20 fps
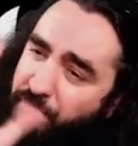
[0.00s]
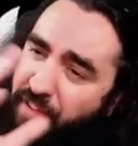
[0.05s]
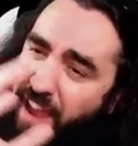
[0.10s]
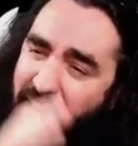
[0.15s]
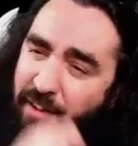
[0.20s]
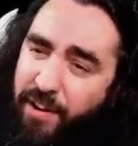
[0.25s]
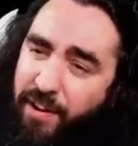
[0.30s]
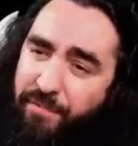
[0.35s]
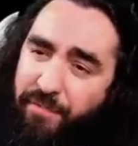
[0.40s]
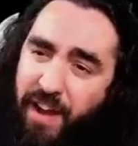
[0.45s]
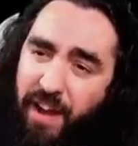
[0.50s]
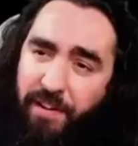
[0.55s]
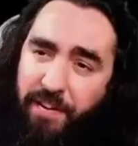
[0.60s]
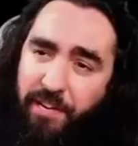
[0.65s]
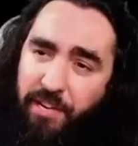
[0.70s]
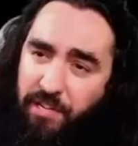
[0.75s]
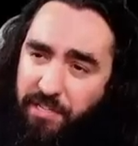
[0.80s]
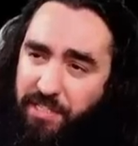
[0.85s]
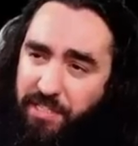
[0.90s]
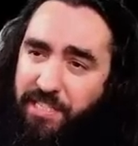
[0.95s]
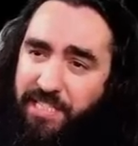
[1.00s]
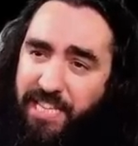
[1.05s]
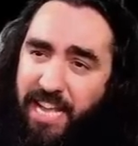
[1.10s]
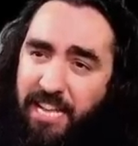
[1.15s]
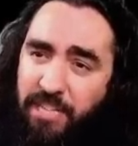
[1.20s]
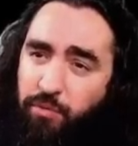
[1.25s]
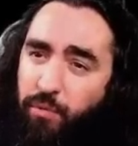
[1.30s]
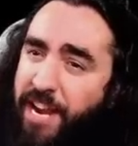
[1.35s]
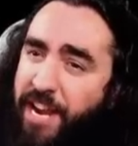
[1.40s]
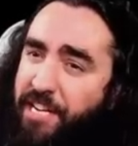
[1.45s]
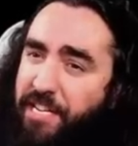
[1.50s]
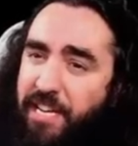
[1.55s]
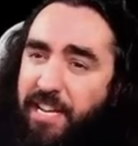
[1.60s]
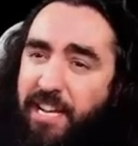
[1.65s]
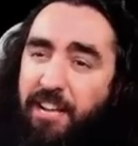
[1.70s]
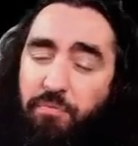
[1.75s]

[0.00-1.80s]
very, very good success rate,